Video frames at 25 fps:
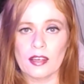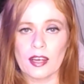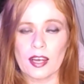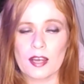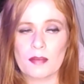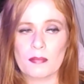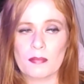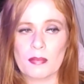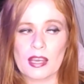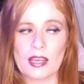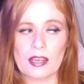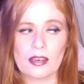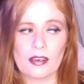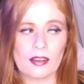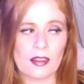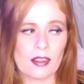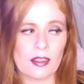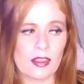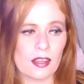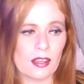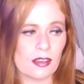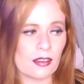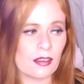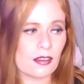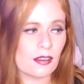I mean,
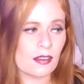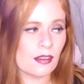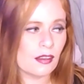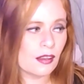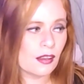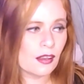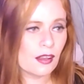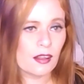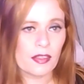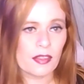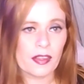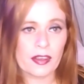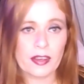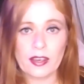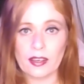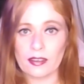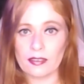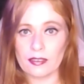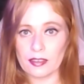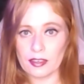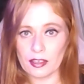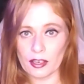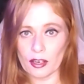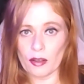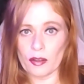
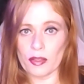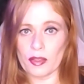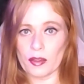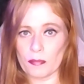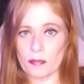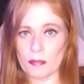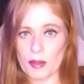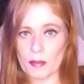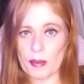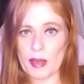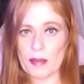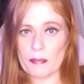the